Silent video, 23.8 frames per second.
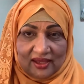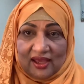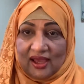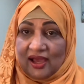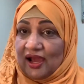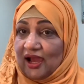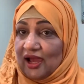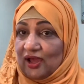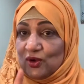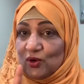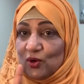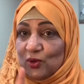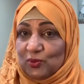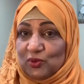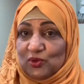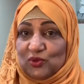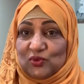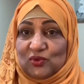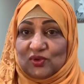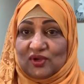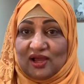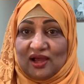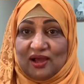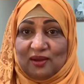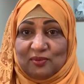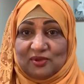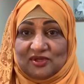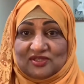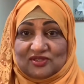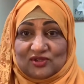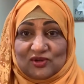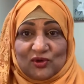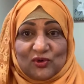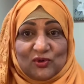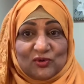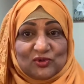I hope you niqabis are
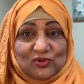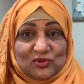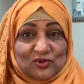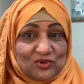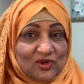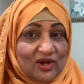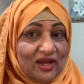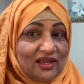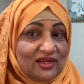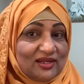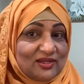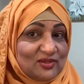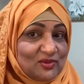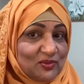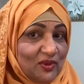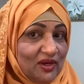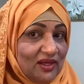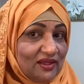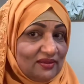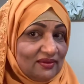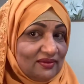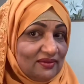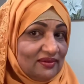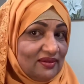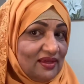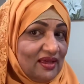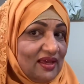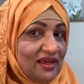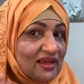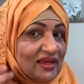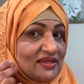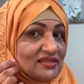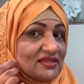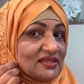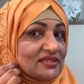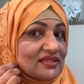going to try it as well.
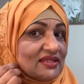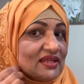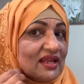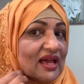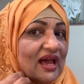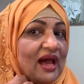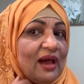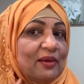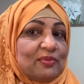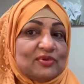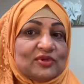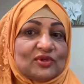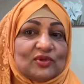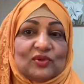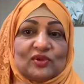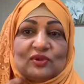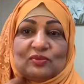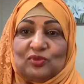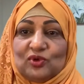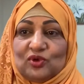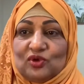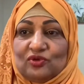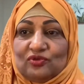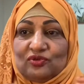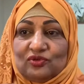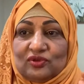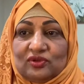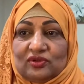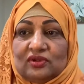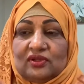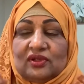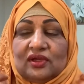Because it's an absolutely beautiful